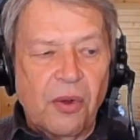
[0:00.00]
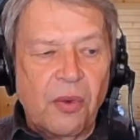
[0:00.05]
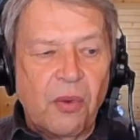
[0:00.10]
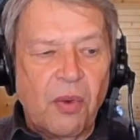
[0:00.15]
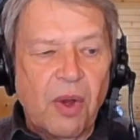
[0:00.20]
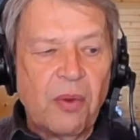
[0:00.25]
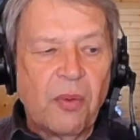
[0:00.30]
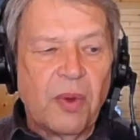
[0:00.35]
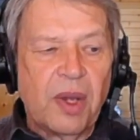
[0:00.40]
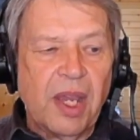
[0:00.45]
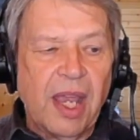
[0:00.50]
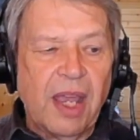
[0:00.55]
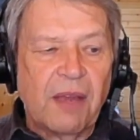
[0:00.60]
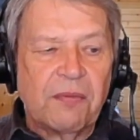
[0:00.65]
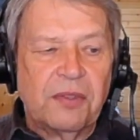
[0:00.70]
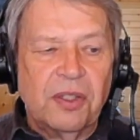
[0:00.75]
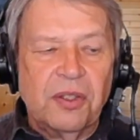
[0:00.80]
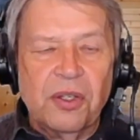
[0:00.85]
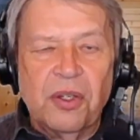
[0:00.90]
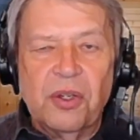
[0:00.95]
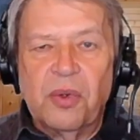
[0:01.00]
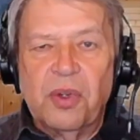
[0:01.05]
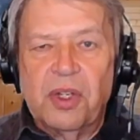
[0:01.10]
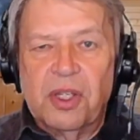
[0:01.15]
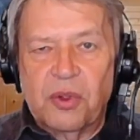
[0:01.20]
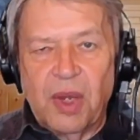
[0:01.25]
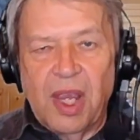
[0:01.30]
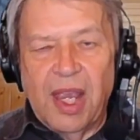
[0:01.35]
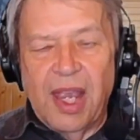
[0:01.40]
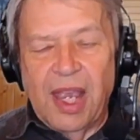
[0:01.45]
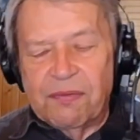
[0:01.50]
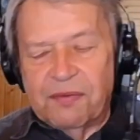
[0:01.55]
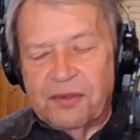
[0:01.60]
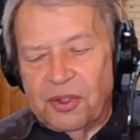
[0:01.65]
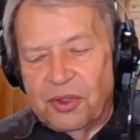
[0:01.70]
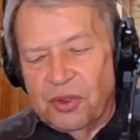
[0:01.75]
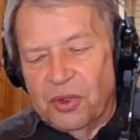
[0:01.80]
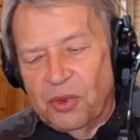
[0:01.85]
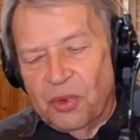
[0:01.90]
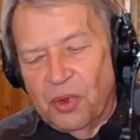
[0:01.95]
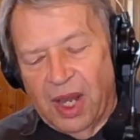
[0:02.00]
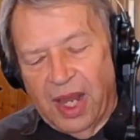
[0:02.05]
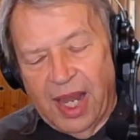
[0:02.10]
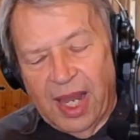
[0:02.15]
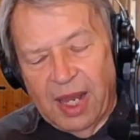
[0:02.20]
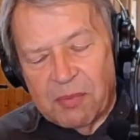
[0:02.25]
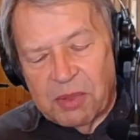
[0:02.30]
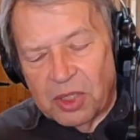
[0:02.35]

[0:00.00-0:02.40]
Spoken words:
absolutely positively, we have to put